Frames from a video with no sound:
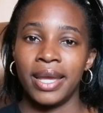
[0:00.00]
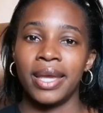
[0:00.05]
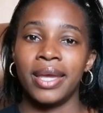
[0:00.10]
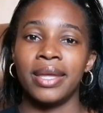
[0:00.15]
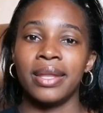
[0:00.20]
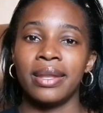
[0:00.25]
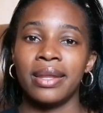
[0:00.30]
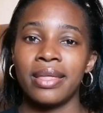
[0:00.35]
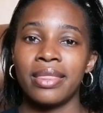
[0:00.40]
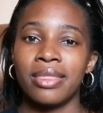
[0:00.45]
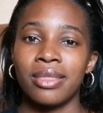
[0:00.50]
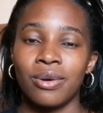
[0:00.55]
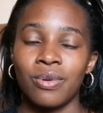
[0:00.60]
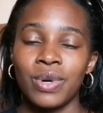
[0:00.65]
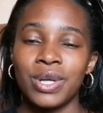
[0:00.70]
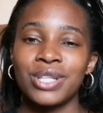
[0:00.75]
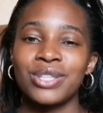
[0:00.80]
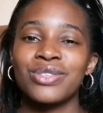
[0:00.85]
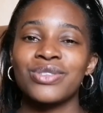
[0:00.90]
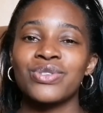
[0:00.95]
In other
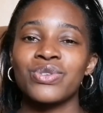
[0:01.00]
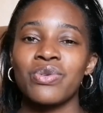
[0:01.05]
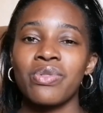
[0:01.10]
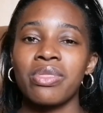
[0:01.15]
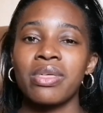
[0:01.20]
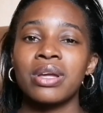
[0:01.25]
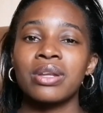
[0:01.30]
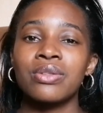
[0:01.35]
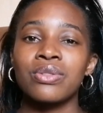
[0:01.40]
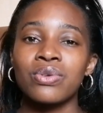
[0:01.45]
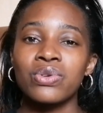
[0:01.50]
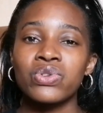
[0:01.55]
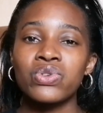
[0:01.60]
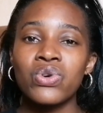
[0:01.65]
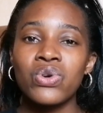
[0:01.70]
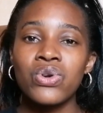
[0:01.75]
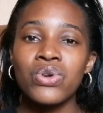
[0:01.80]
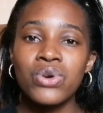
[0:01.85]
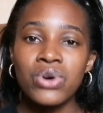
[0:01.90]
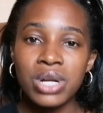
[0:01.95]
words, so that those
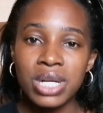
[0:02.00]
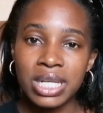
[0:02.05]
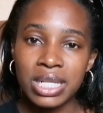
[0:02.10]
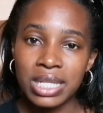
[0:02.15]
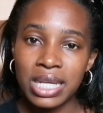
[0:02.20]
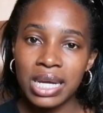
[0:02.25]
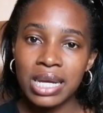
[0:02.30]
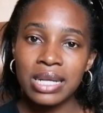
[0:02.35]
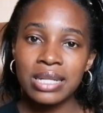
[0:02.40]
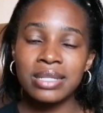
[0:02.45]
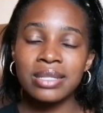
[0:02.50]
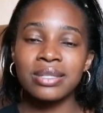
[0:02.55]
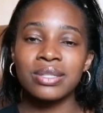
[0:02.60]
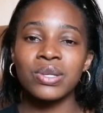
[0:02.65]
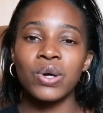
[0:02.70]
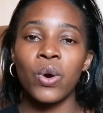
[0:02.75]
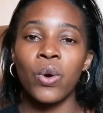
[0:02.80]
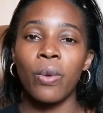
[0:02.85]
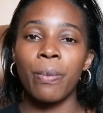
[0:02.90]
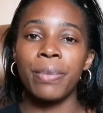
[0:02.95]
clogged
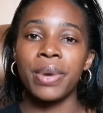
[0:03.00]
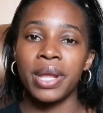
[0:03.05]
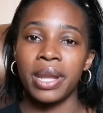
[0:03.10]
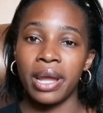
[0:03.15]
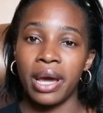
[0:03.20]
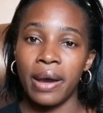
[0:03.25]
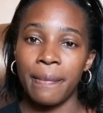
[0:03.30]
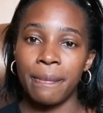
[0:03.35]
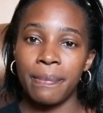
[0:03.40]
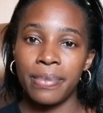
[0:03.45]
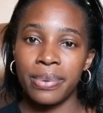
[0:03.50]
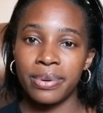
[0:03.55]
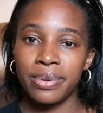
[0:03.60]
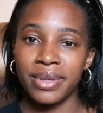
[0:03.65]
ducts open up.